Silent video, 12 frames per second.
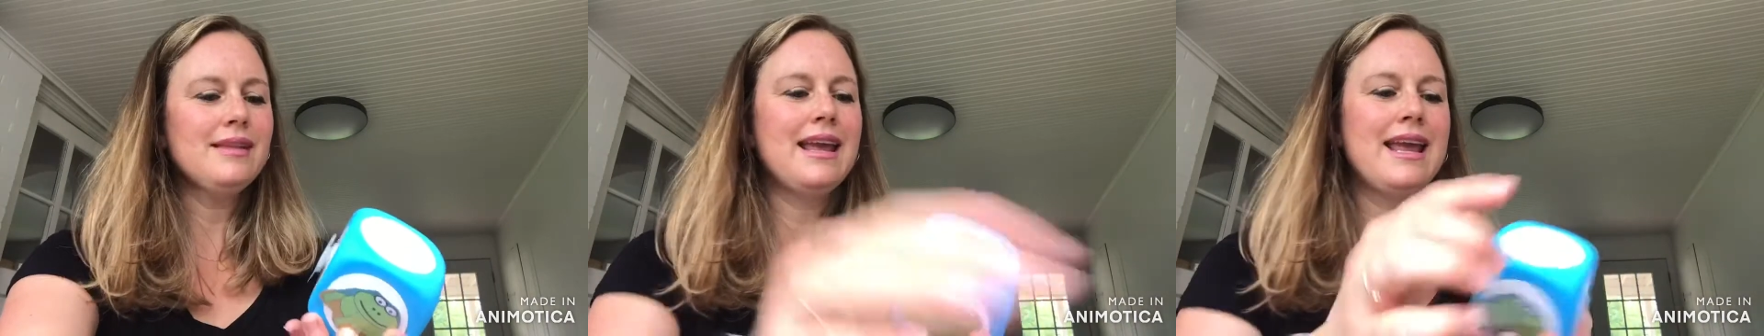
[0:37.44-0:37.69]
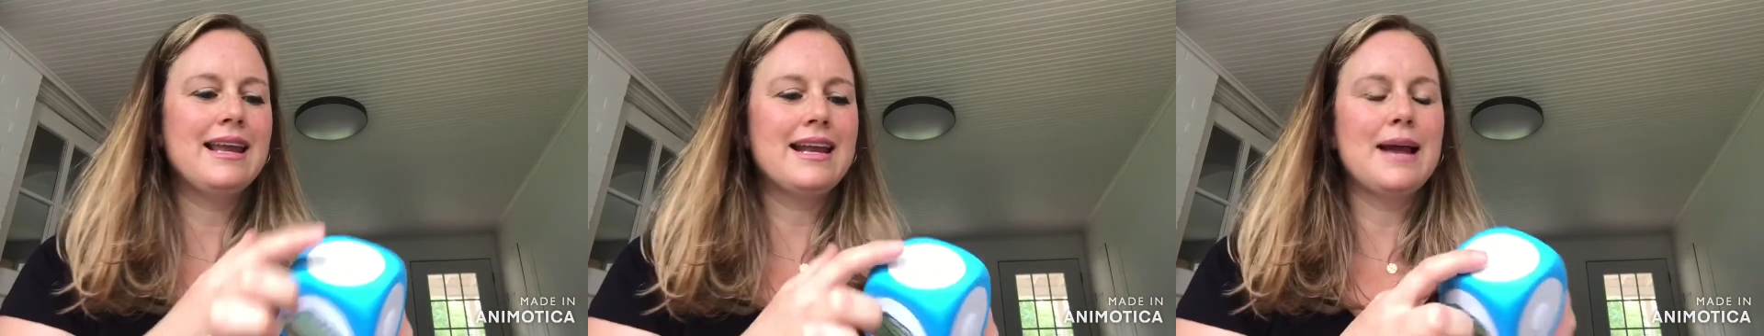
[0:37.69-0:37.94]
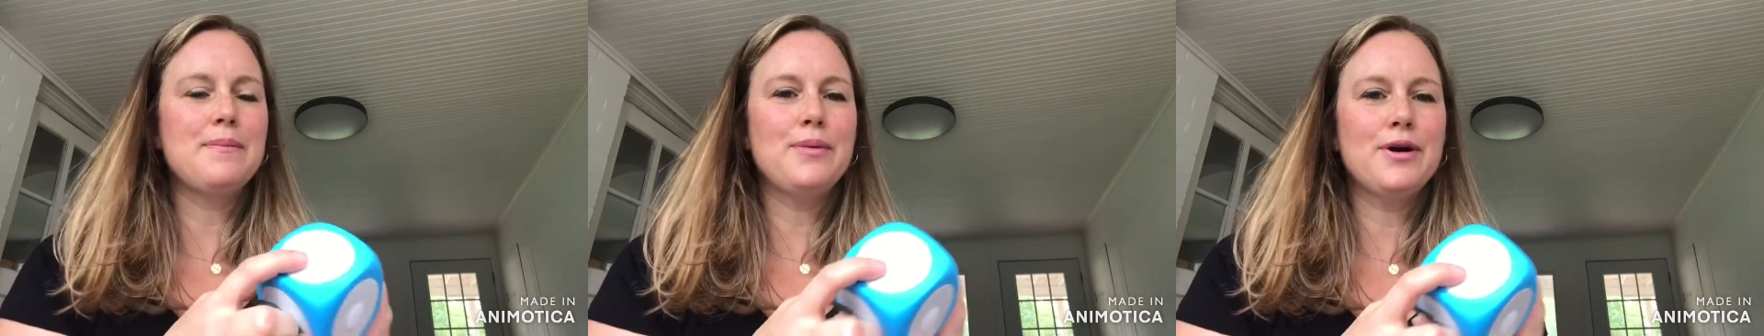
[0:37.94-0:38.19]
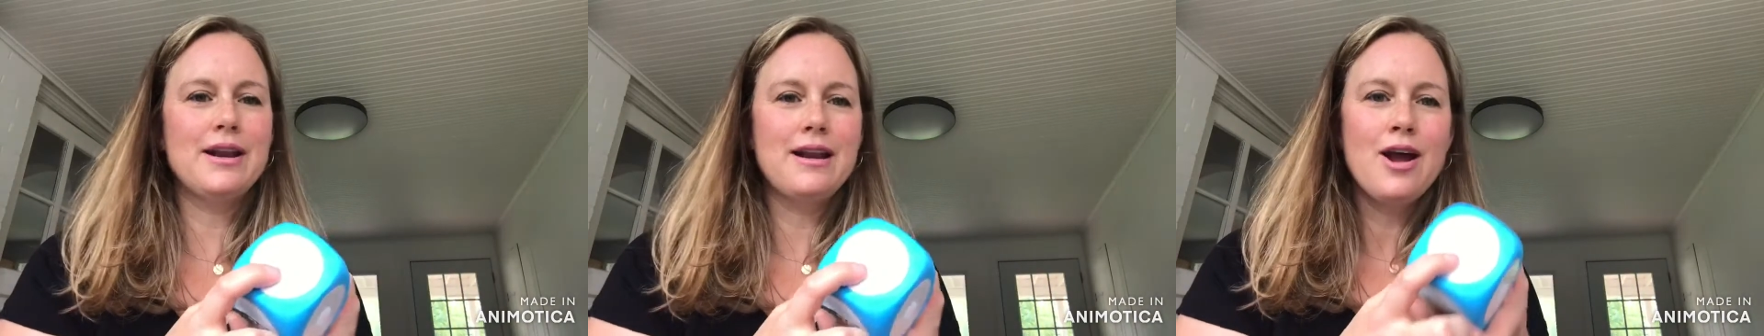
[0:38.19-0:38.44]
and I
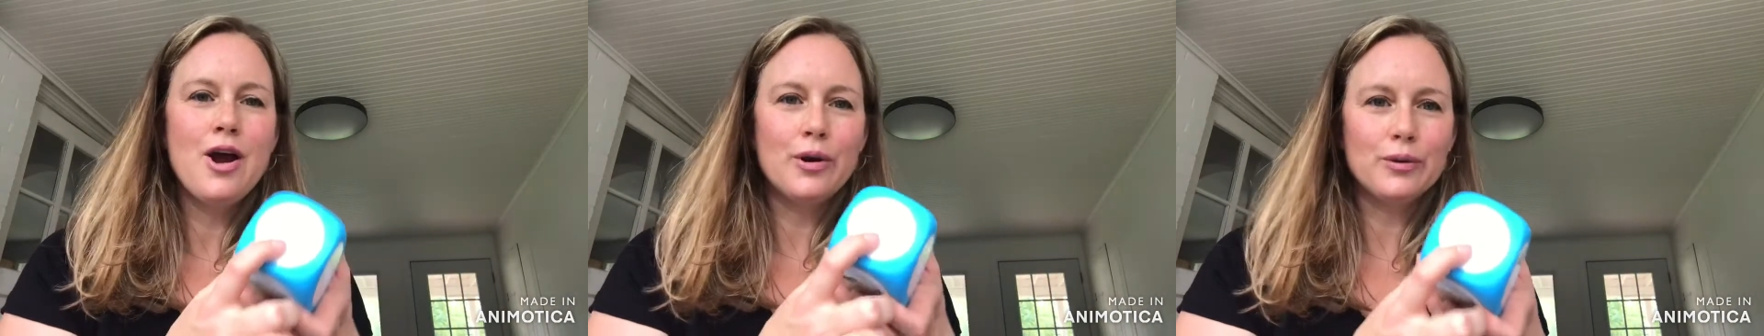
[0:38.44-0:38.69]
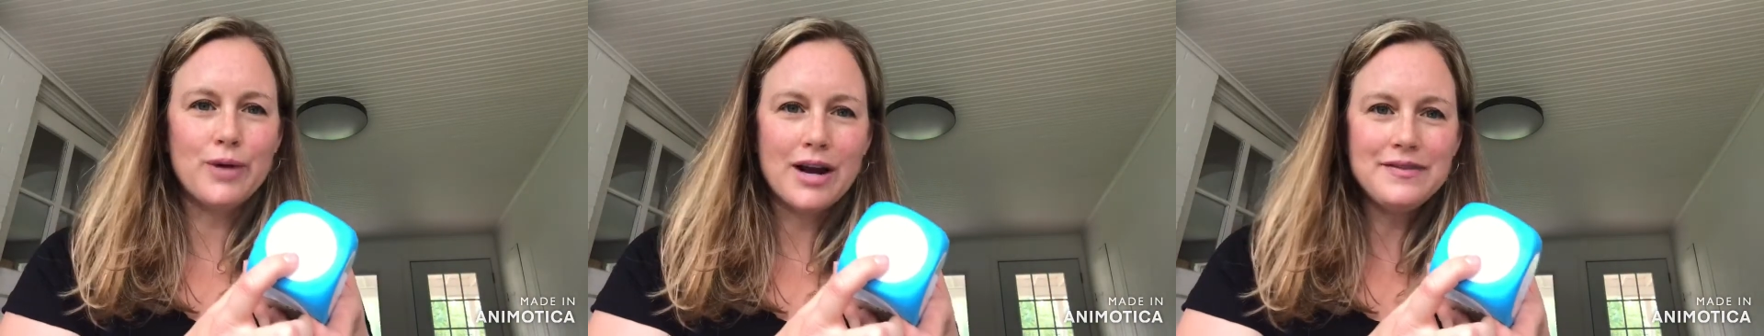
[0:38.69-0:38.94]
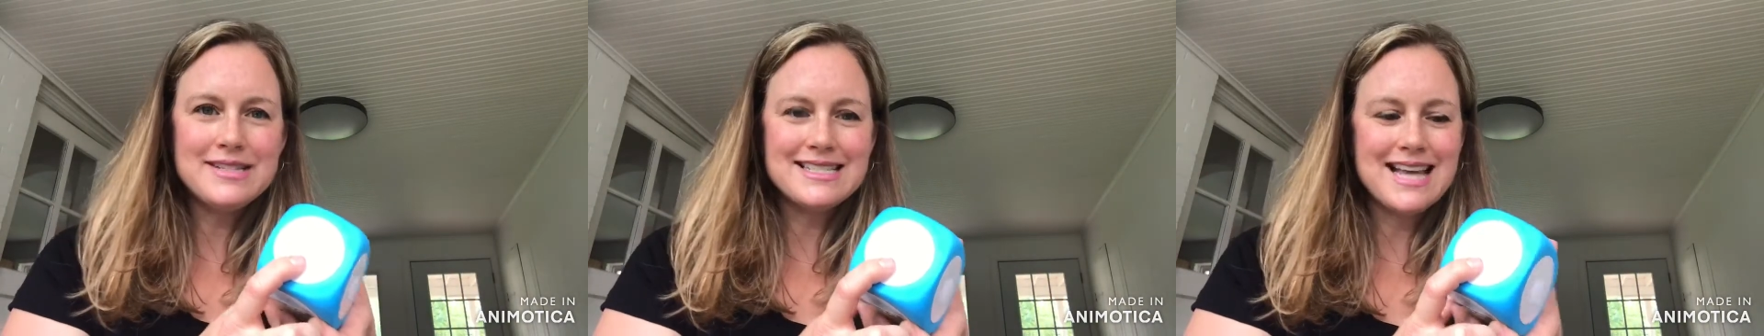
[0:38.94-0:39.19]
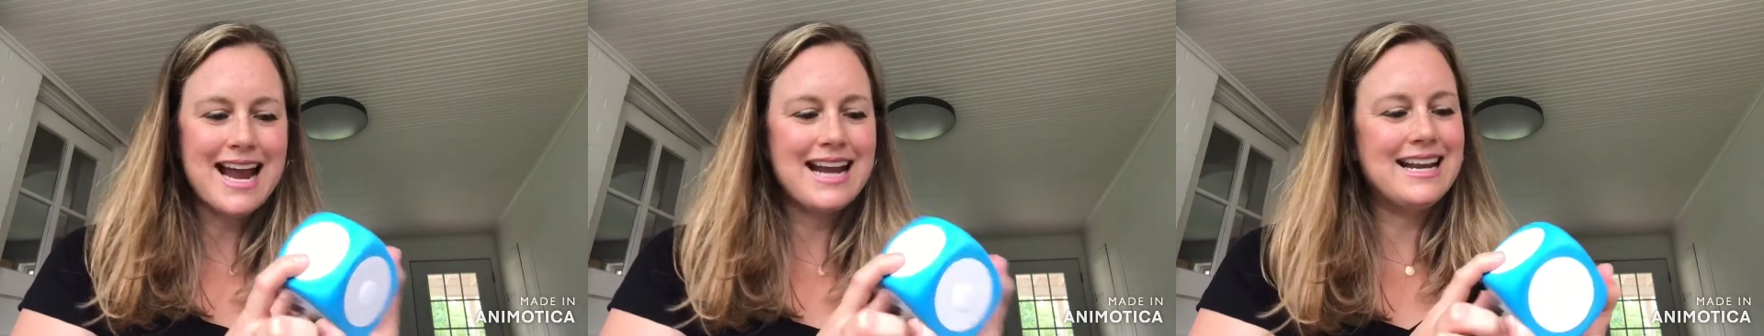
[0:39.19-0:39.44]
put
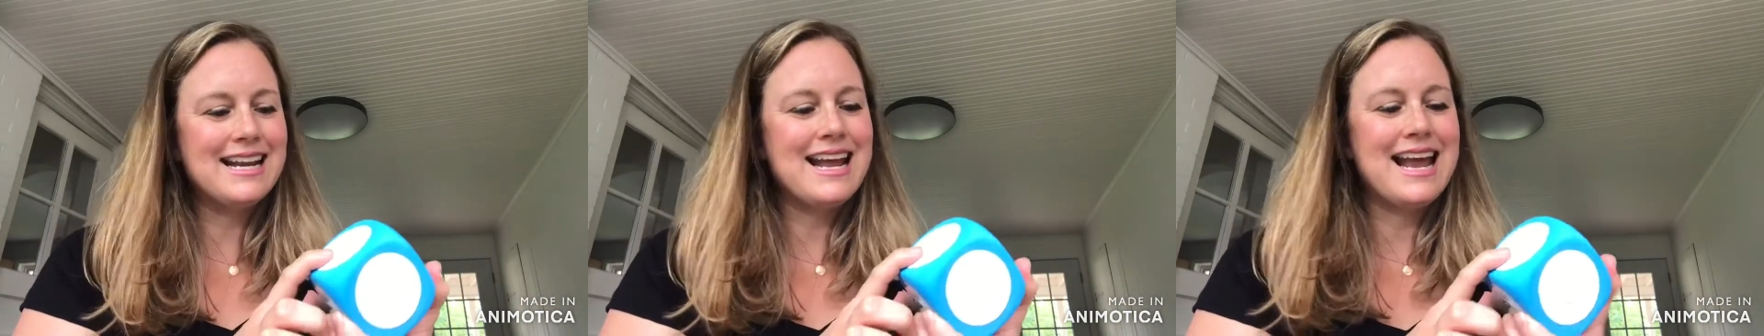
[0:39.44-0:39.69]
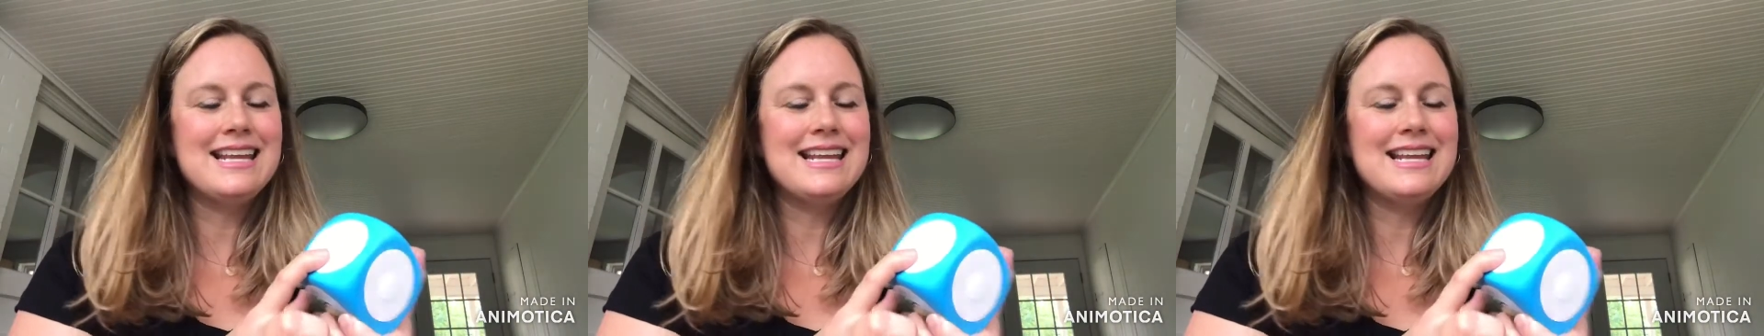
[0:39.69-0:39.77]
rough-sided